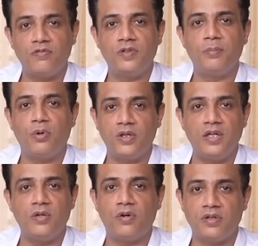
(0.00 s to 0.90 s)
of the
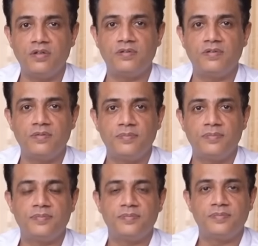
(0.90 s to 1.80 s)
bodily organs.
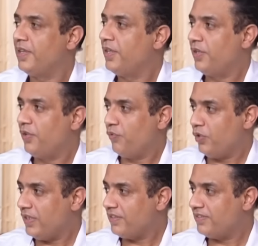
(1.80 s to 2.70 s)

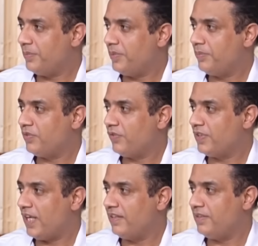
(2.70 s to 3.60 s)
What are the symptoms of
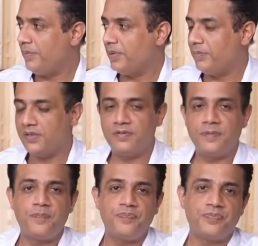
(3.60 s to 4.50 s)
thalassemia major?
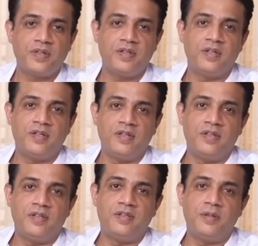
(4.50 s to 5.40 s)

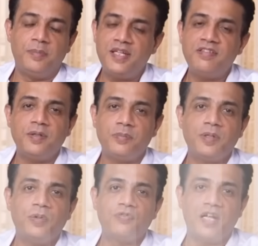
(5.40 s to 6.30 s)
The main symptom of